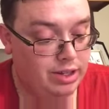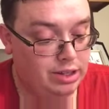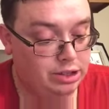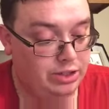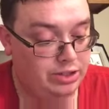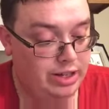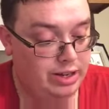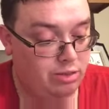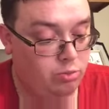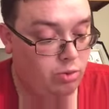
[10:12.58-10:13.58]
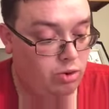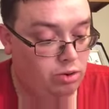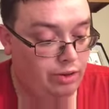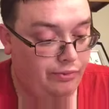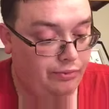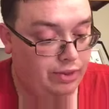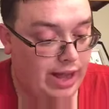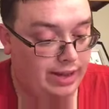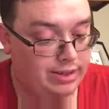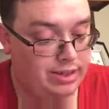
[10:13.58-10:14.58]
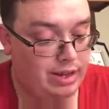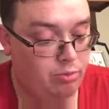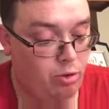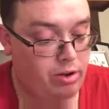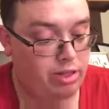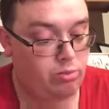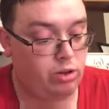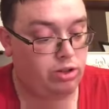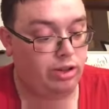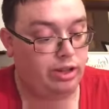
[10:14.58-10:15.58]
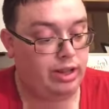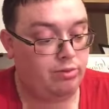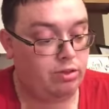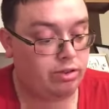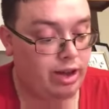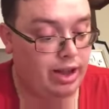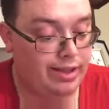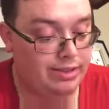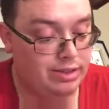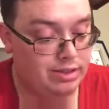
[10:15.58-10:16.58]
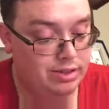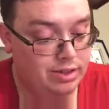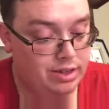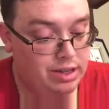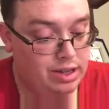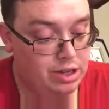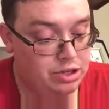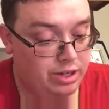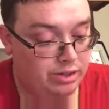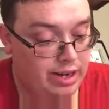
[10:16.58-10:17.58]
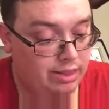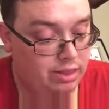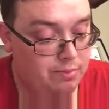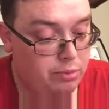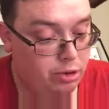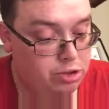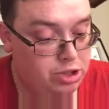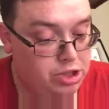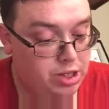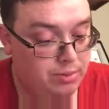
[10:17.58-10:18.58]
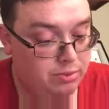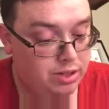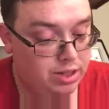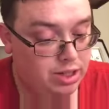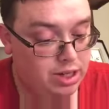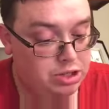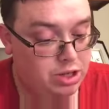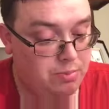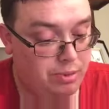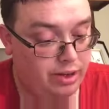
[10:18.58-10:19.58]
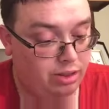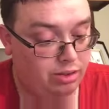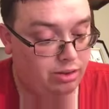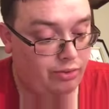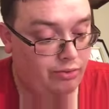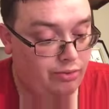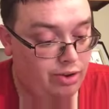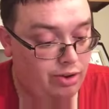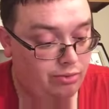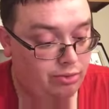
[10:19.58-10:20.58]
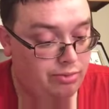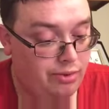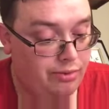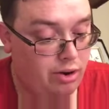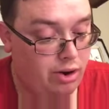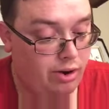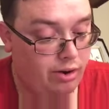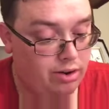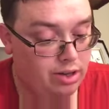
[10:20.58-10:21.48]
She seeketh wool and flax, and worketh willingly with her hands. She is like the merchant ships. She bringeth her food from afar.